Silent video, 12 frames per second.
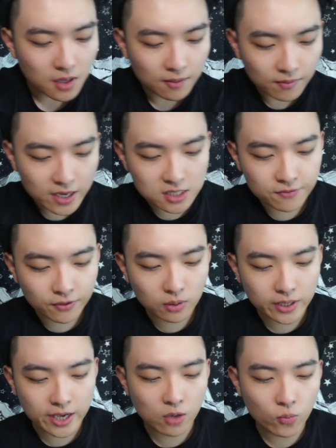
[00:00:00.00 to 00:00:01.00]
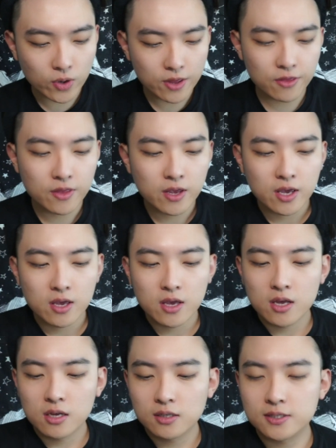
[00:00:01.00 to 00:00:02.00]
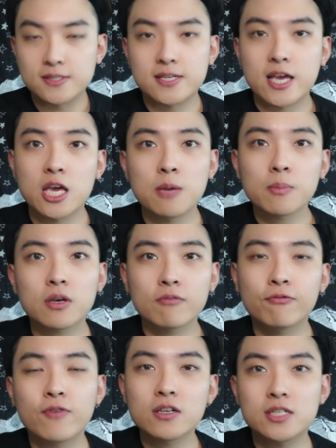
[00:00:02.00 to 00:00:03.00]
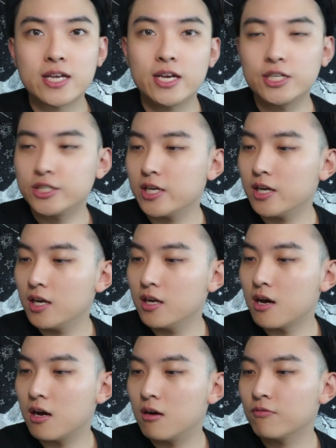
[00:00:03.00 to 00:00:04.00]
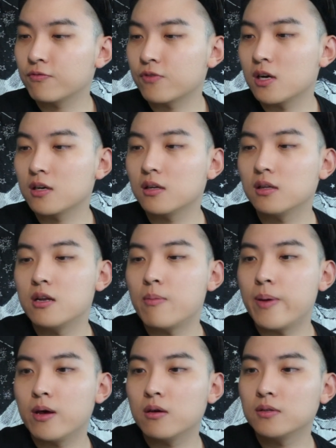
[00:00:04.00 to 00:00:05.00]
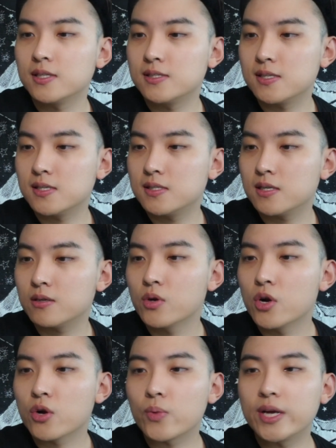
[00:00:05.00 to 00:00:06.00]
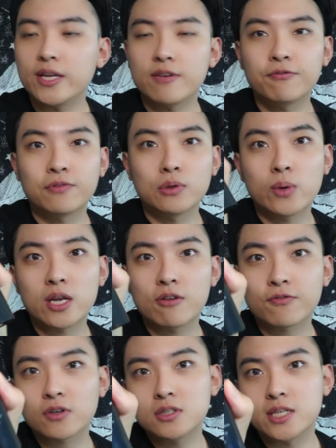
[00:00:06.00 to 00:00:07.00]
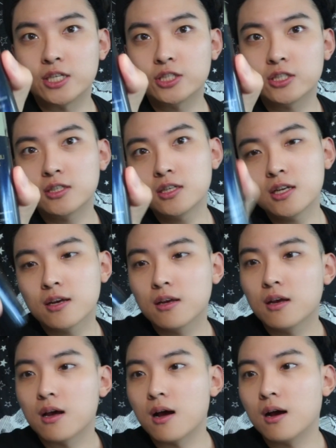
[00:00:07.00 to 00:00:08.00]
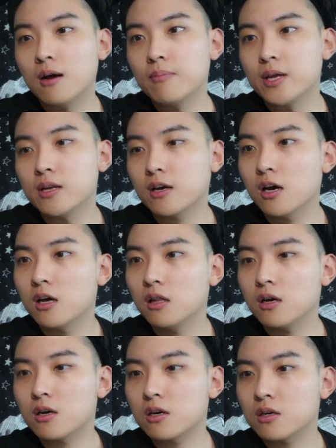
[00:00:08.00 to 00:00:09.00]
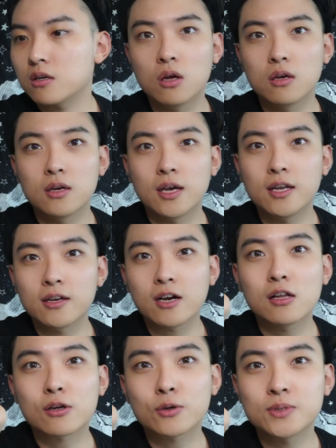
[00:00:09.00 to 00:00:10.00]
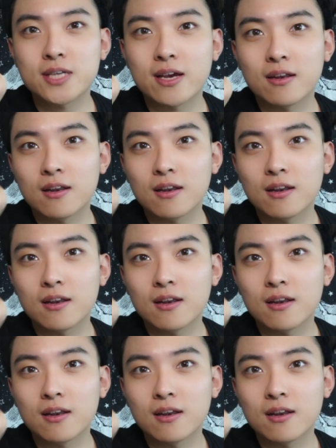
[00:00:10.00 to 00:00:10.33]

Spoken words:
Next, following with the same foundation from PEAU. This is the Radiant Fluid Foundation in a color 10.